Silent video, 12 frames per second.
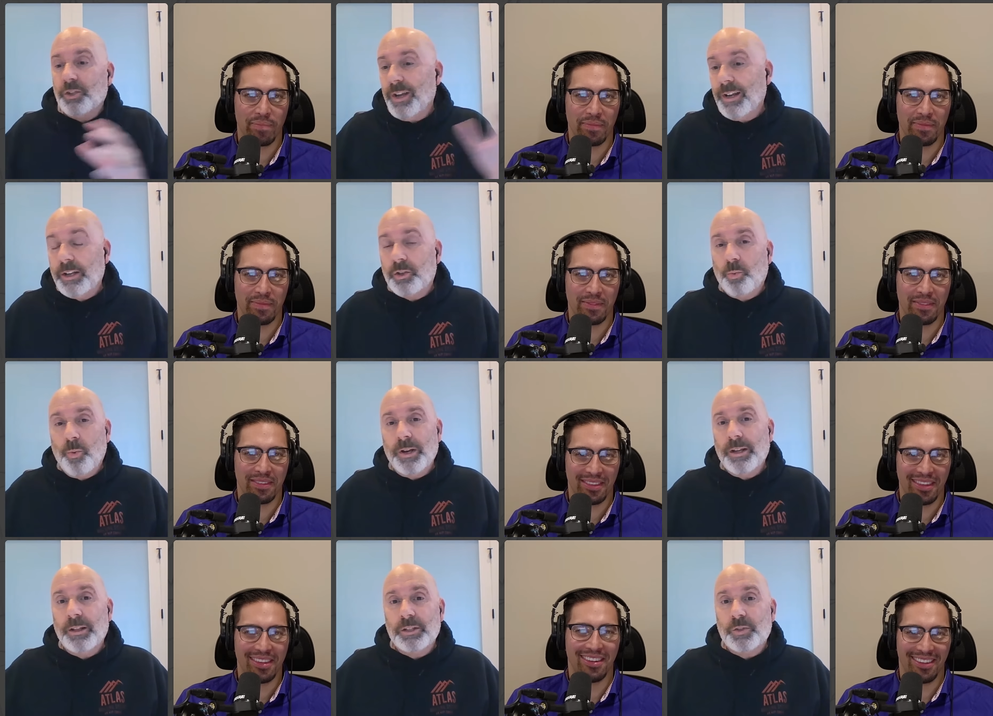Speaker 1: you had like
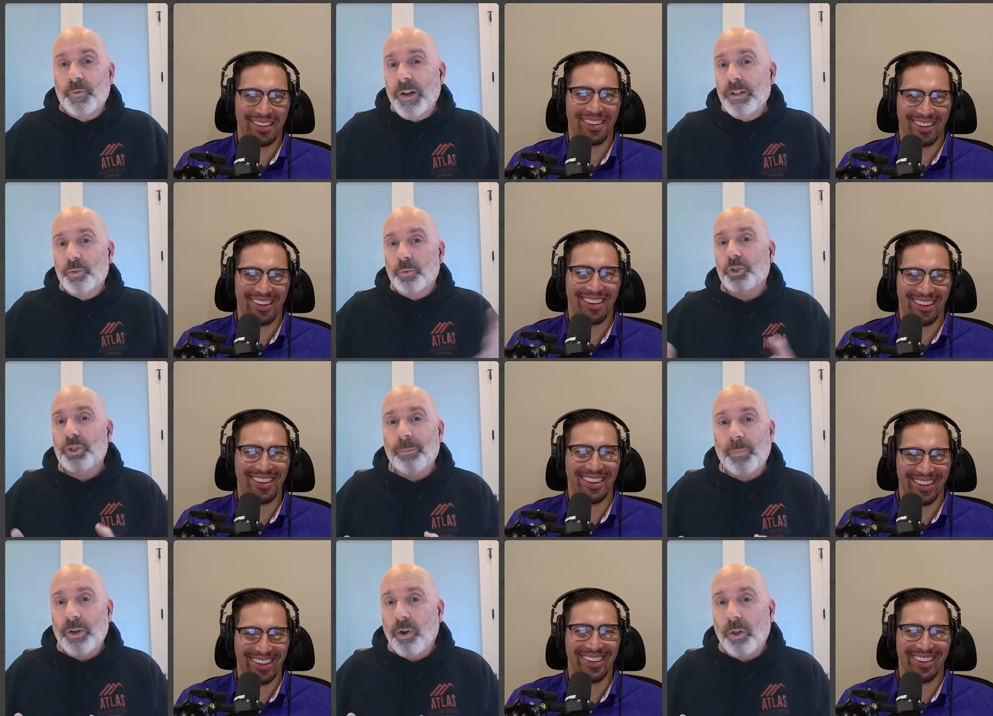20 of these funds would
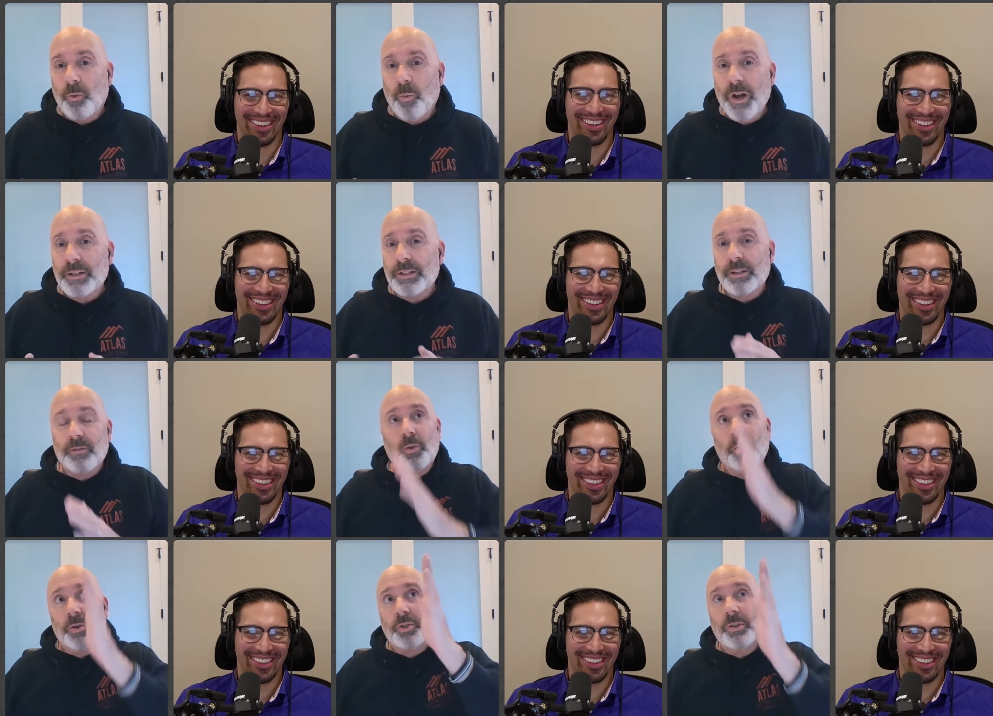jump in all at once. And of
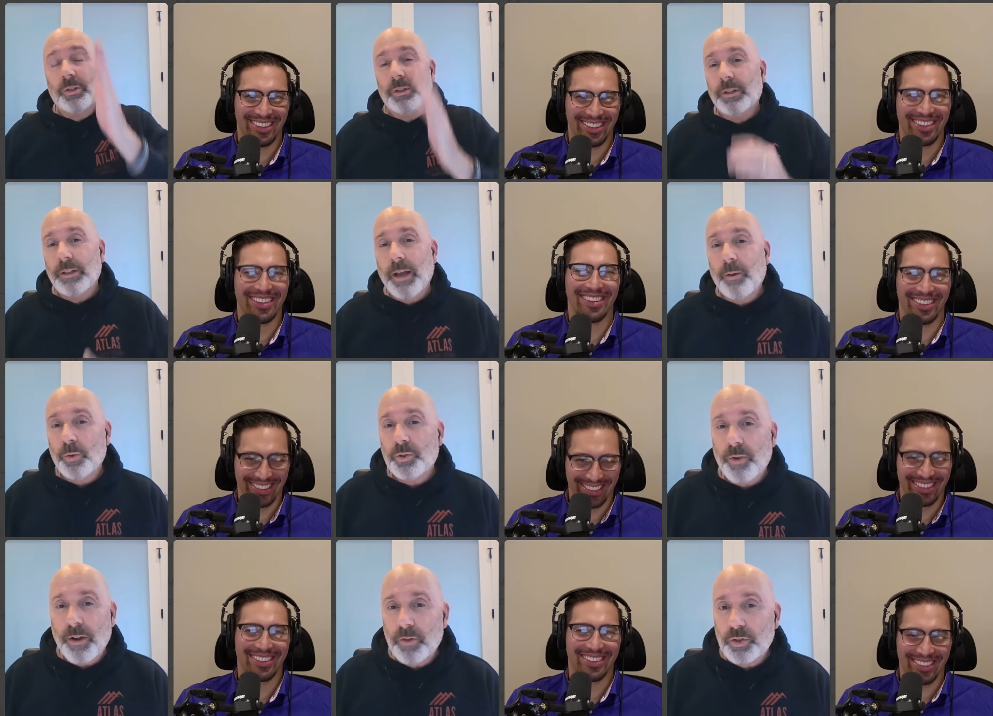course, that would
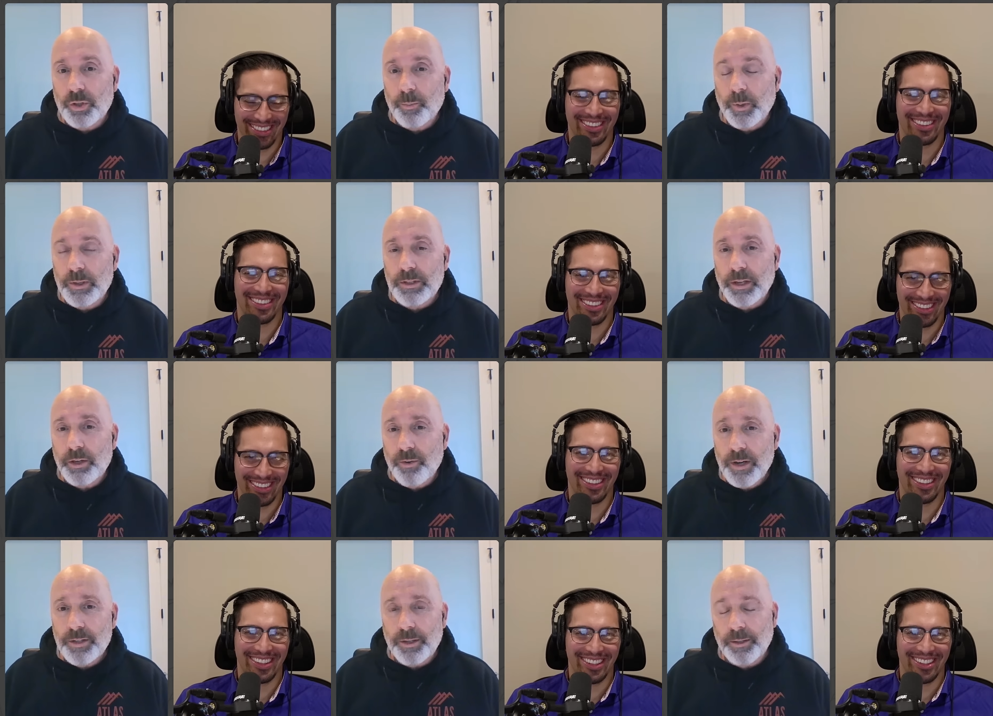drive the share price like
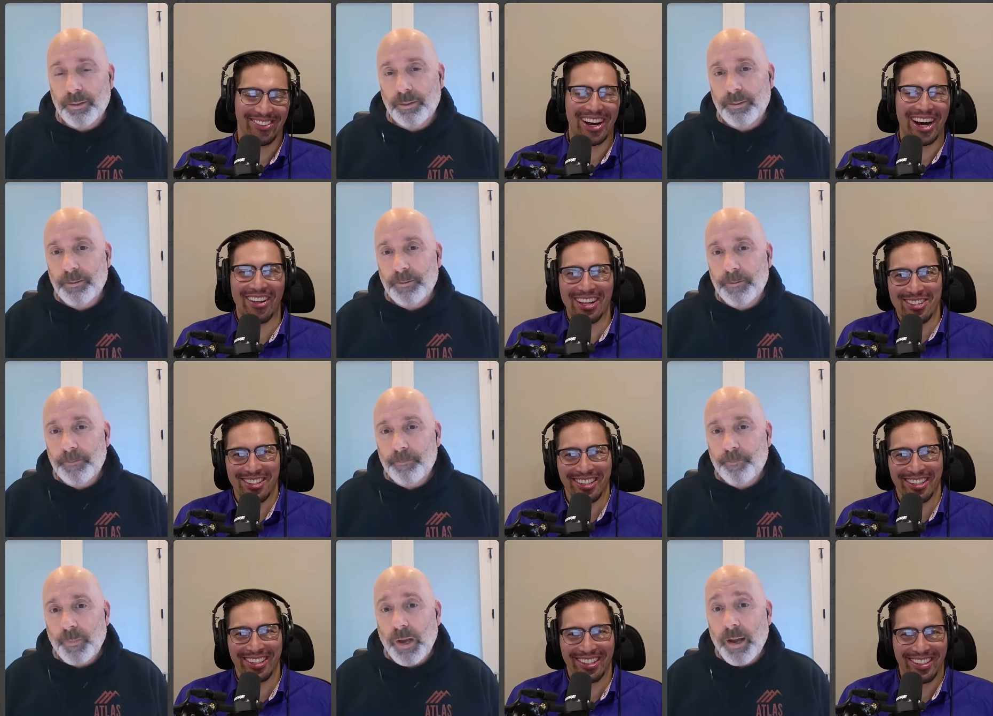crazy.
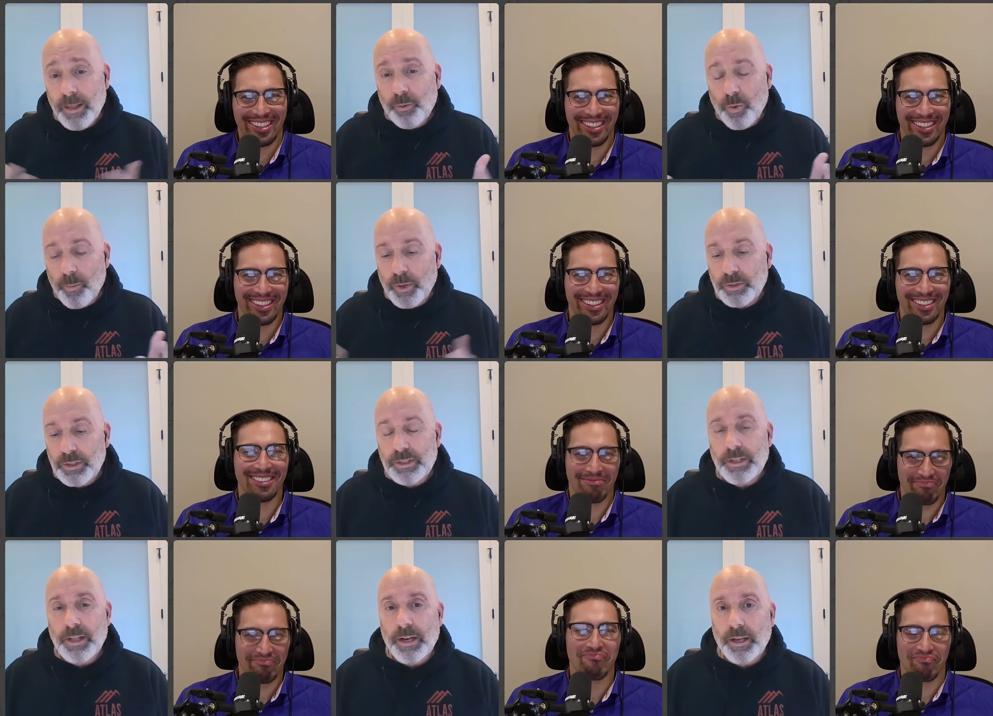
Speaker 2: I think we're about to
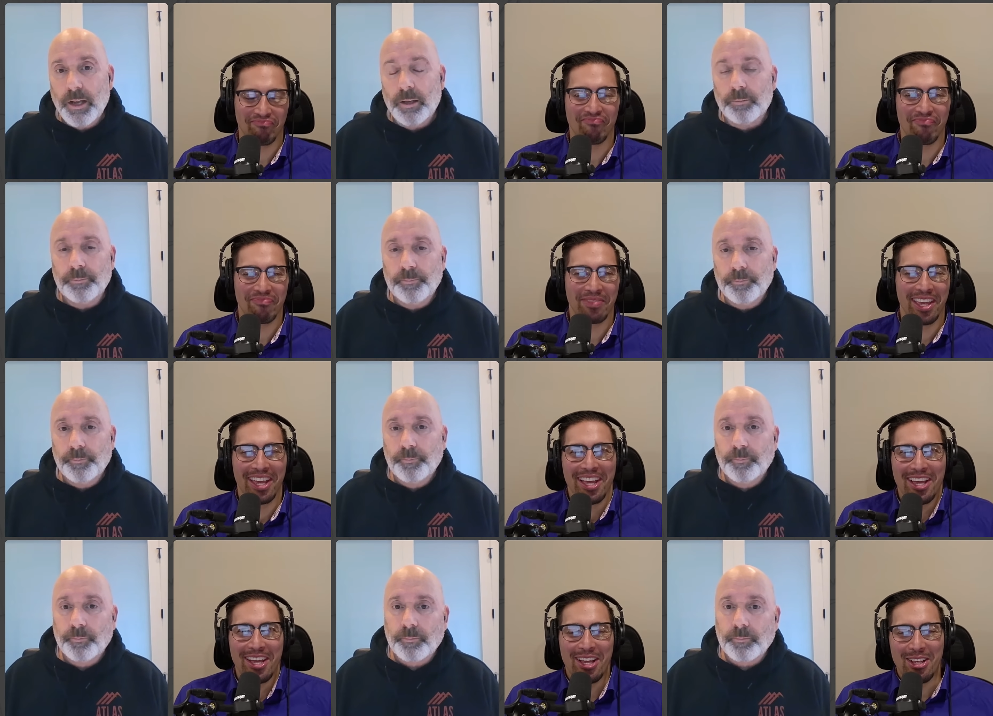see that again.
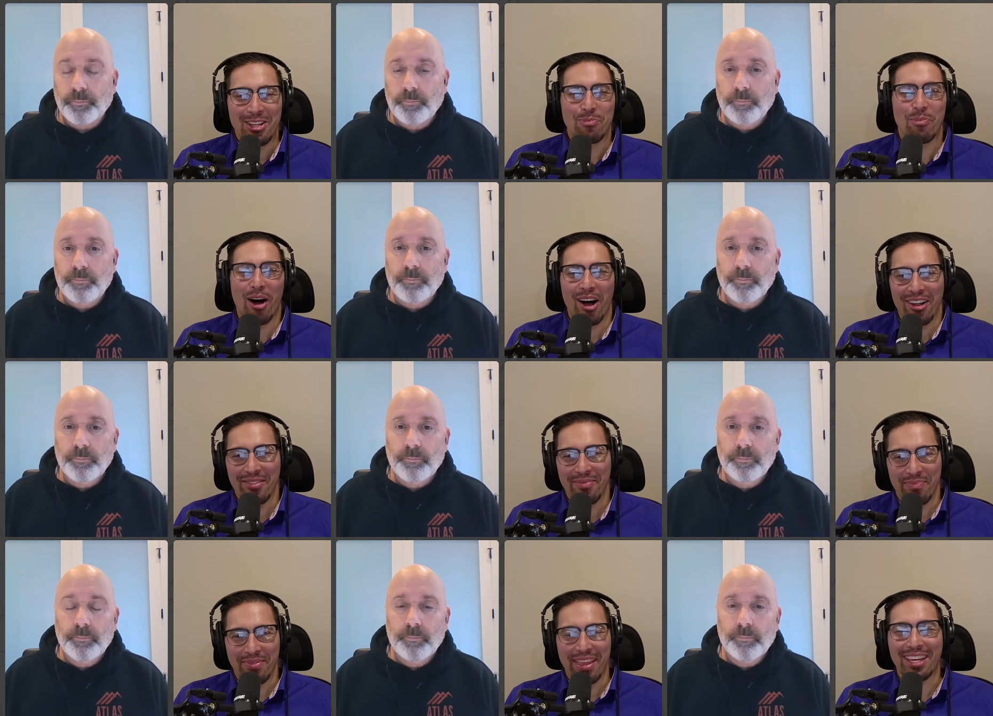Paul,
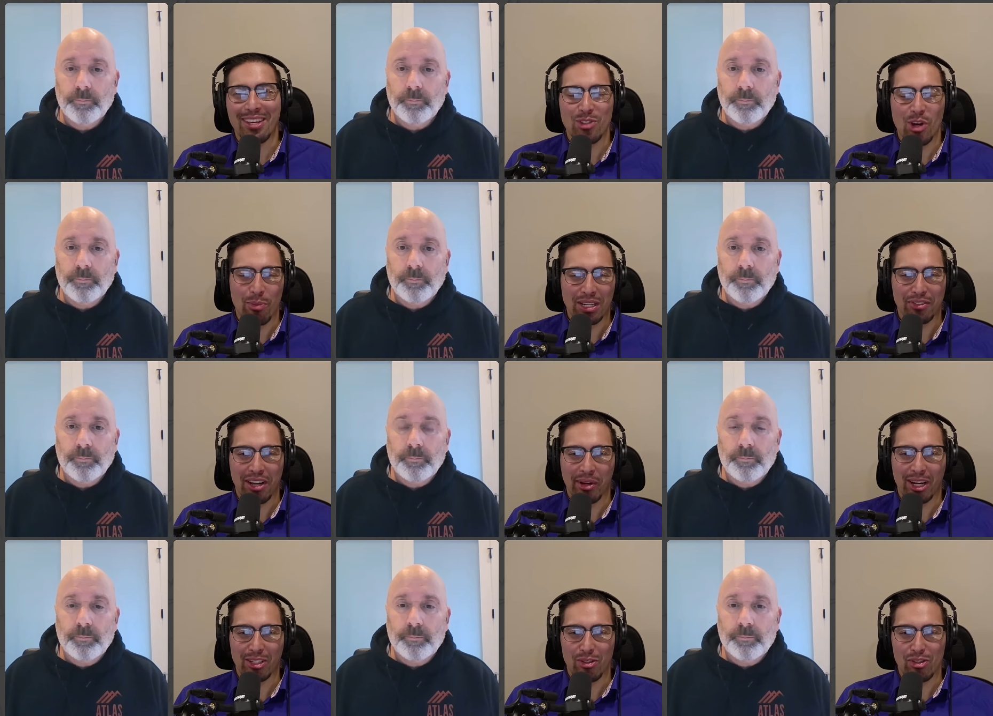thank you so much for coming
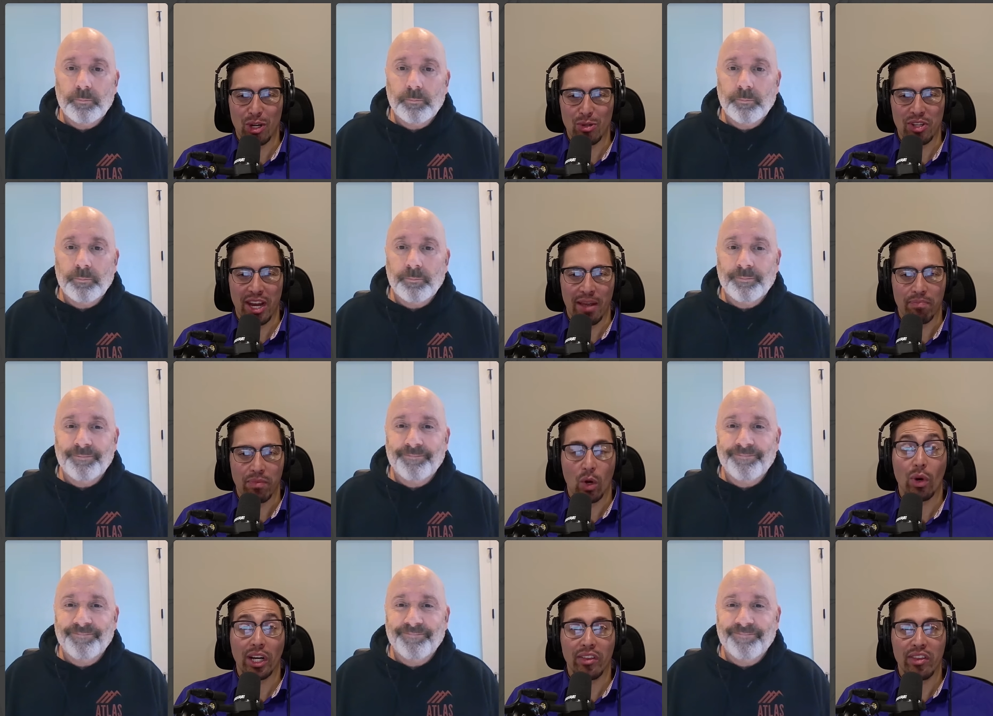onto the show today.
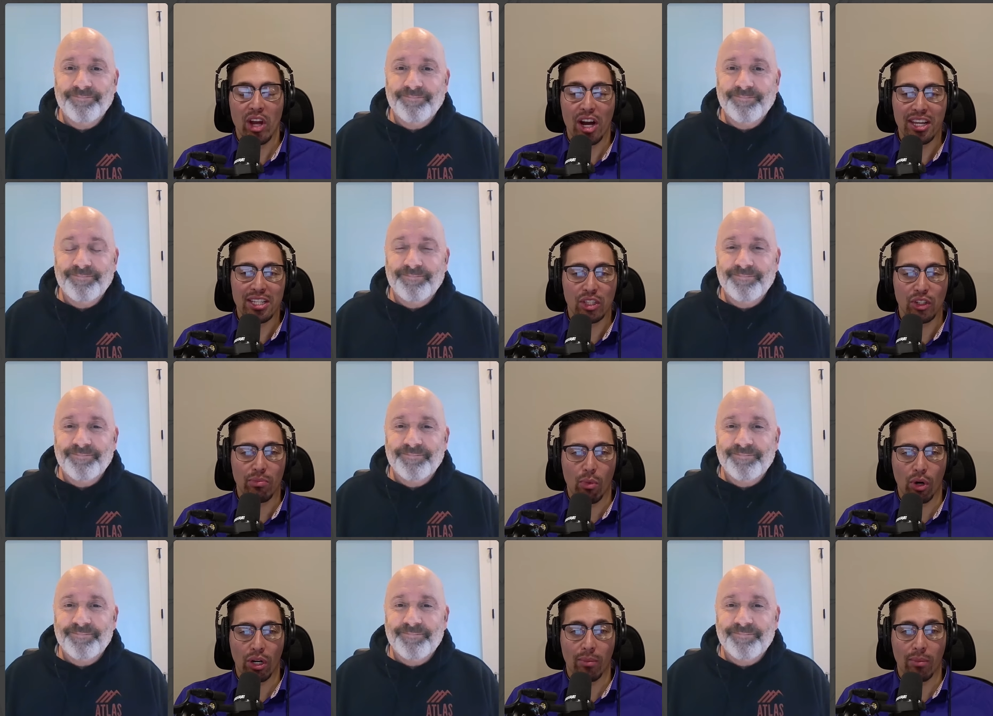Where can the audience learn more